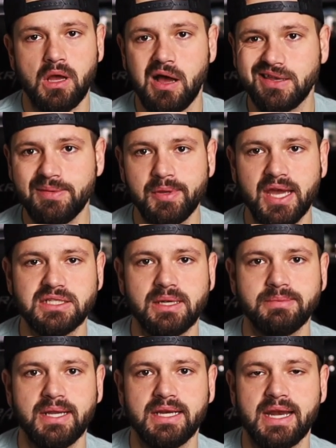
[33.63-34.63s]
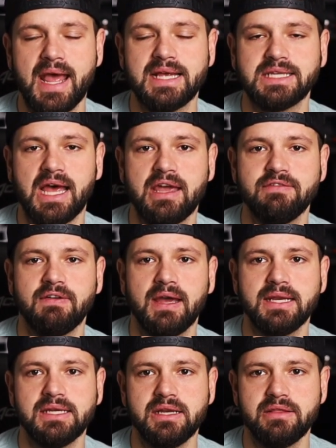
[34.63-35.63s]
I'll keep you guys updated as I
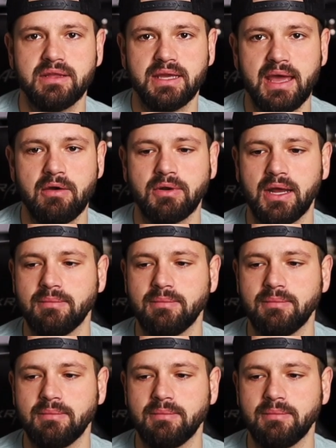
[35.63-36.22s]
find anything out.